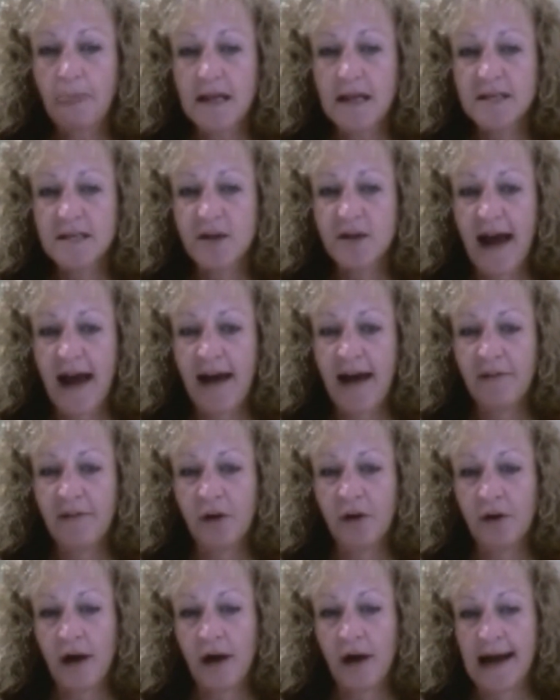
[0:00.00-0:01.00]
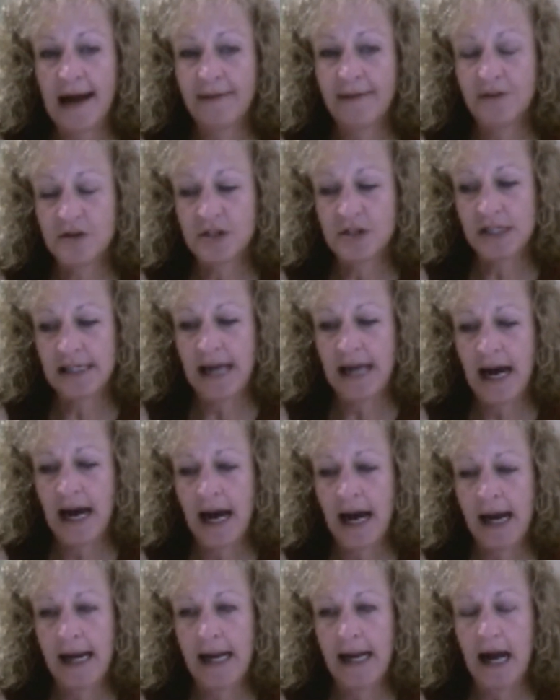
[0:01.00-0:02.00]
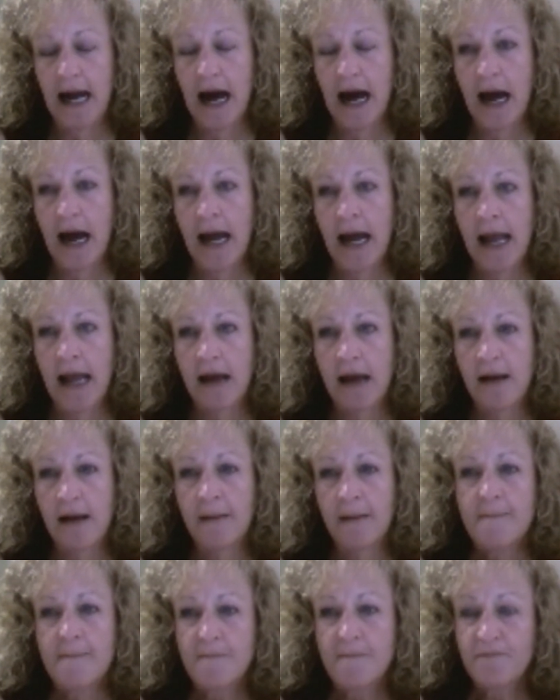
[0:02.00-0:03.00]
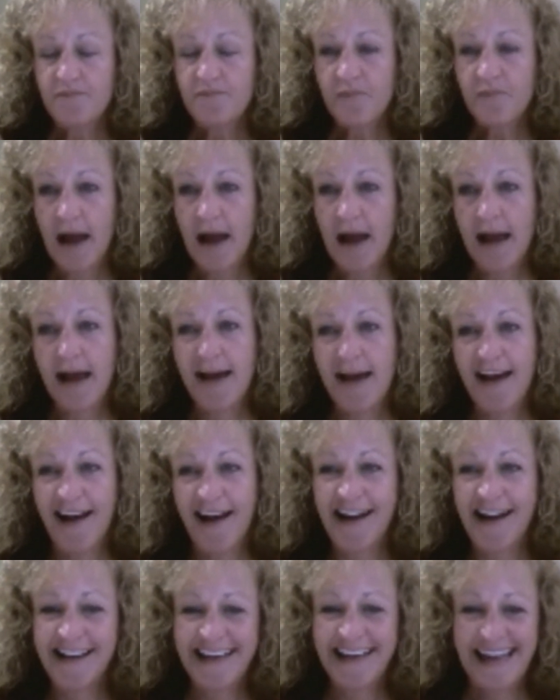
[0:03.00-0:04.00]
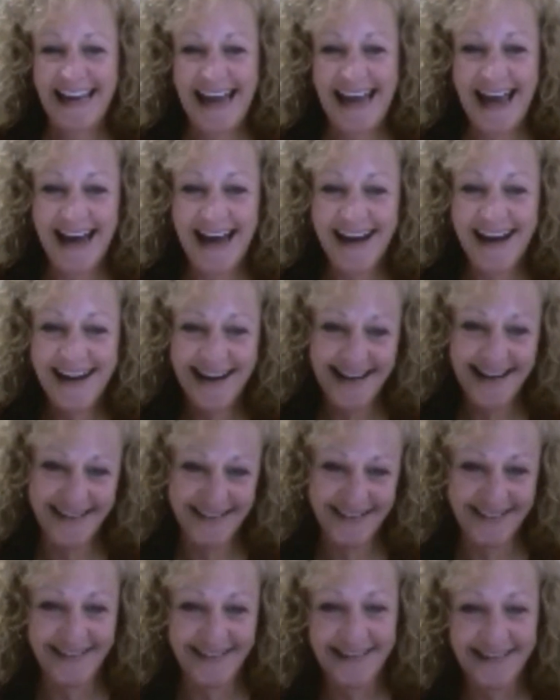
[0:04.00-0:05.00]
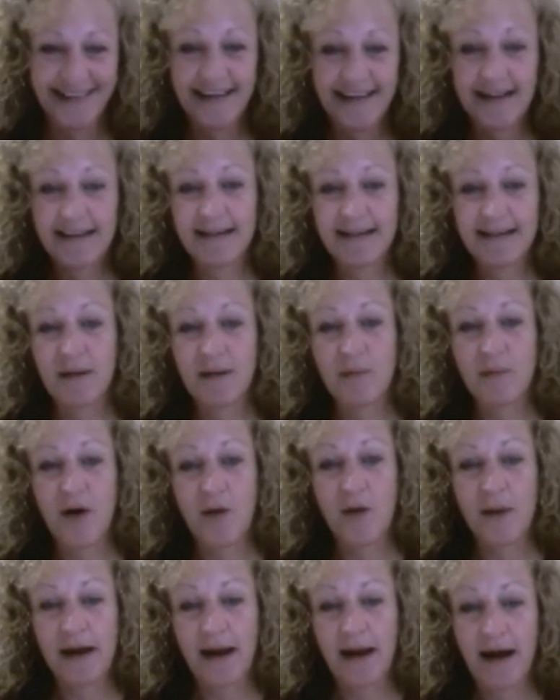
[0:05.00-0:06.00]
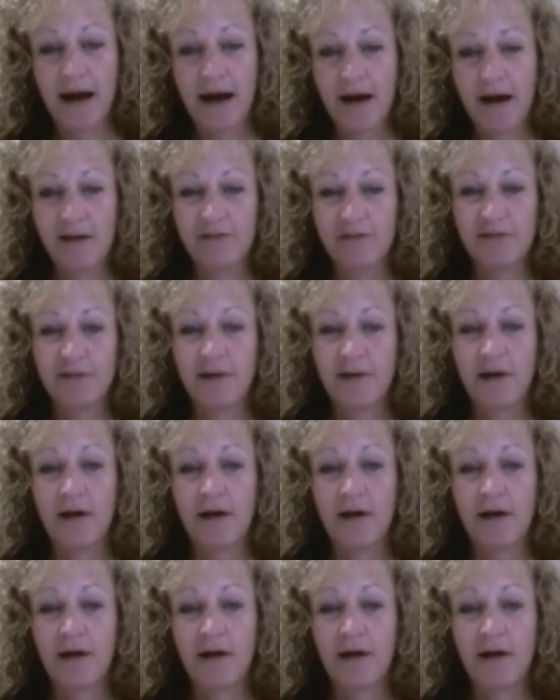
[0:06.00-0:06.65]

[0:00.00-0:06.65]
So after she died, I again had another little moment of